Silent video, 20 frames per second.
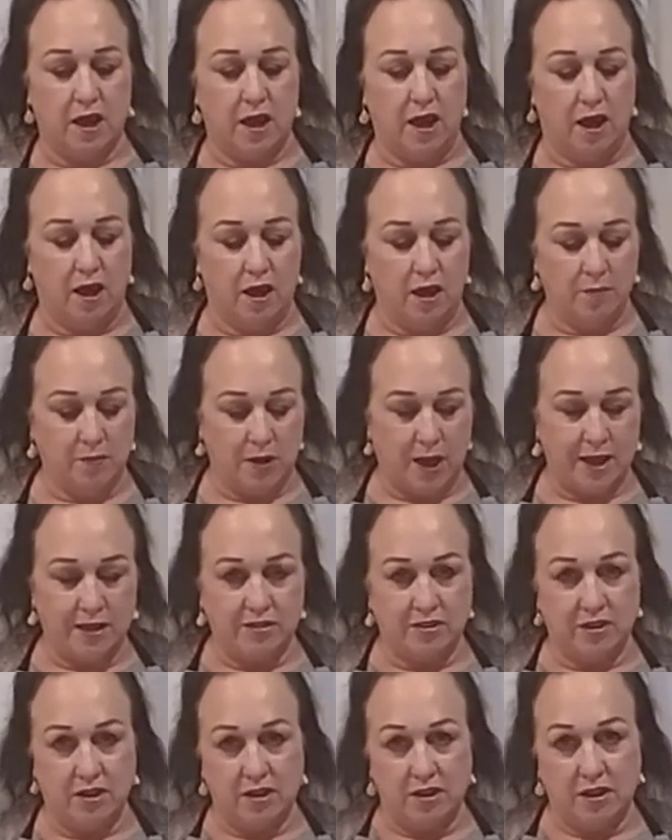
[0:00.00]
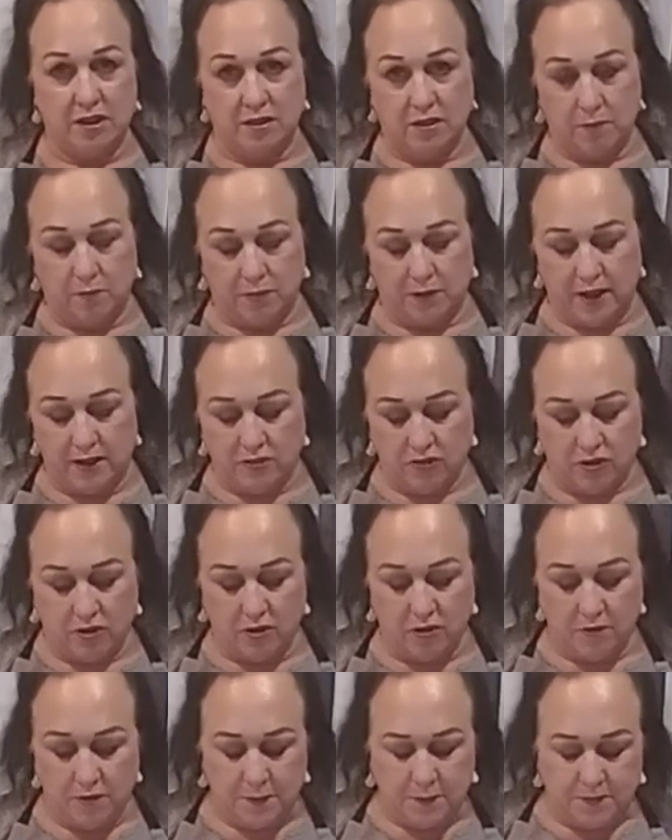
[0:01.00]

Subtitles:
I did it in the blender